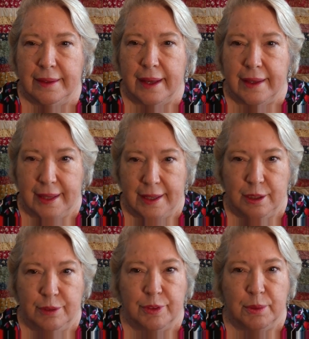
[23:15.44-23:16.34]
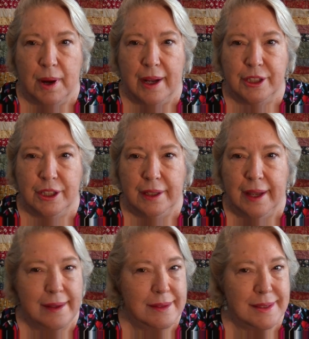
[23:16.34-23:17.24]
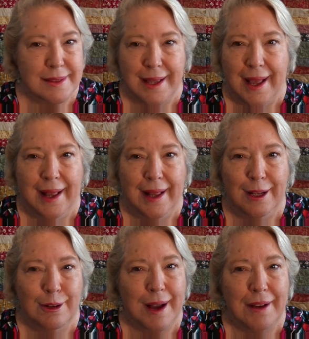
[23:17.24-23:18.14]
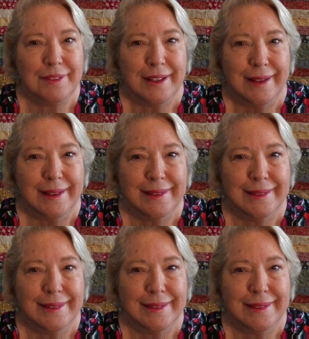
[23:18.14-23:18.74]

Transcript: I thank you for watching, and stay crafty.